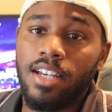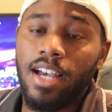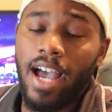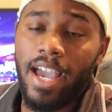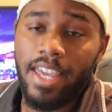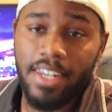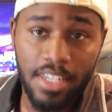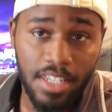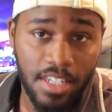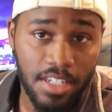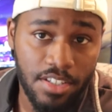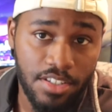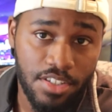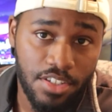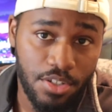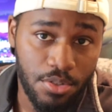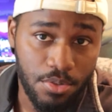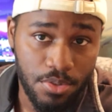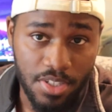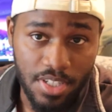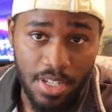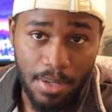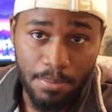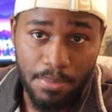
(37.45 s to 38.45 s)
I needed to
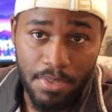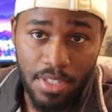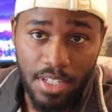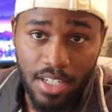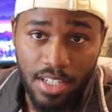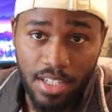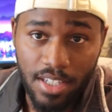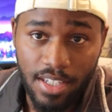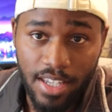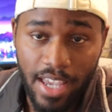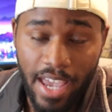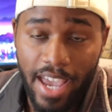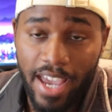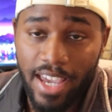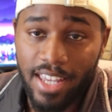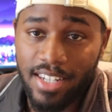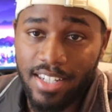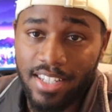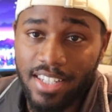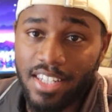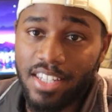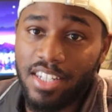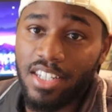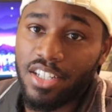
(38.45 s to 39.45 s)
do something,
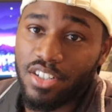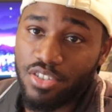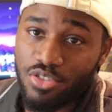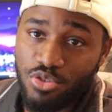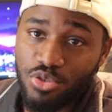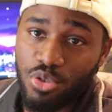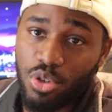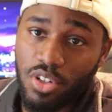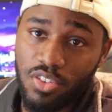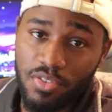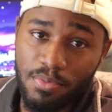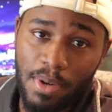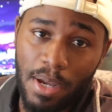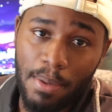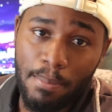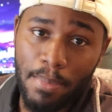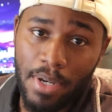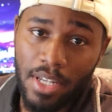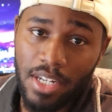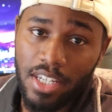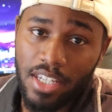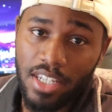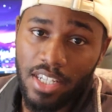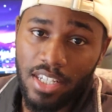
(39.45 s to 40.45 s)
and getting control of my
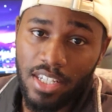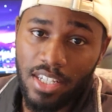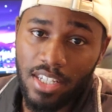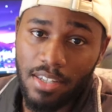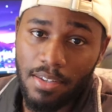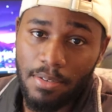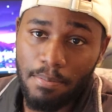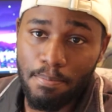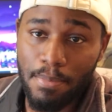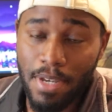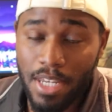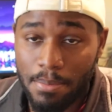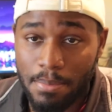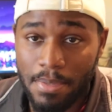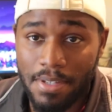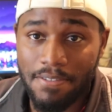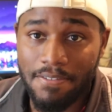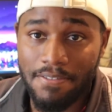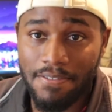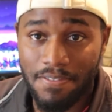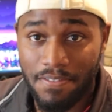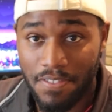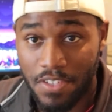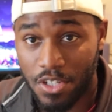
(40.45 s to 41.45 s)
money made me
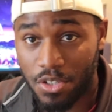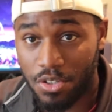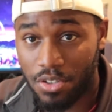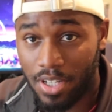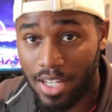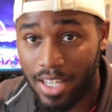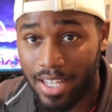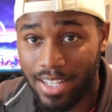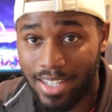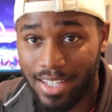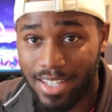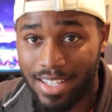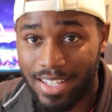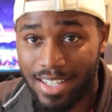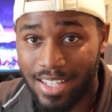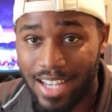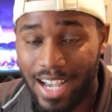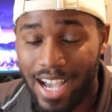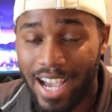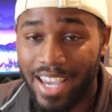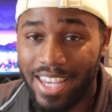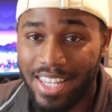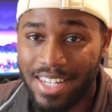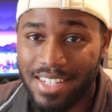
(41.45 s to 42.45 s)
feel like
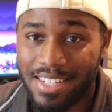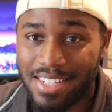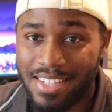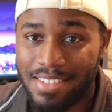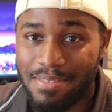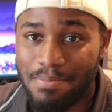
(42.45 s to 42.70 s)
I'd